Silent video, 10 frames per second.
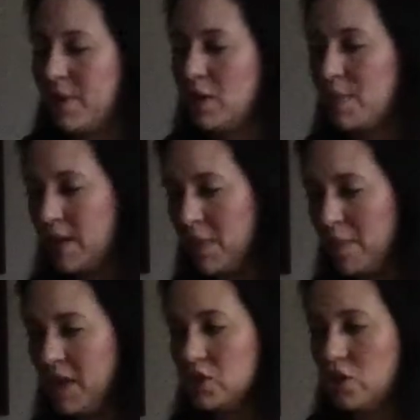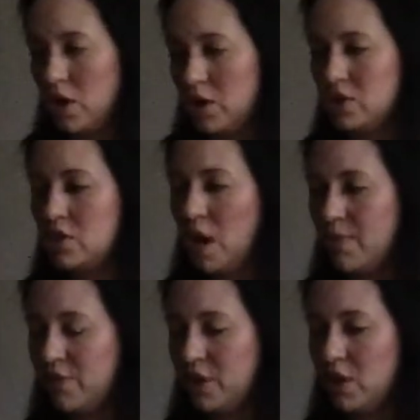and it may be a start and
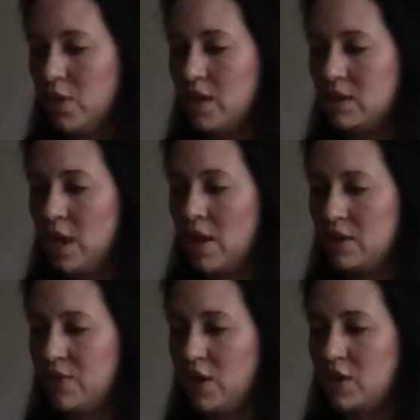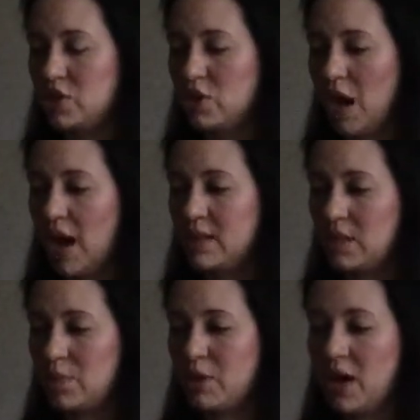stop for you as far as your eyes
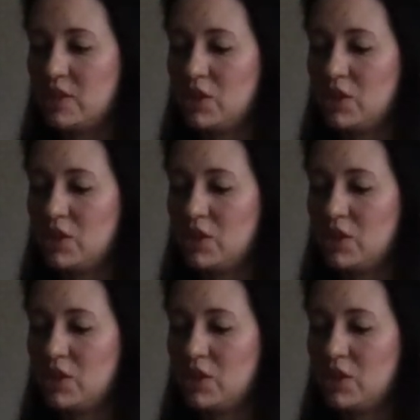on the prize.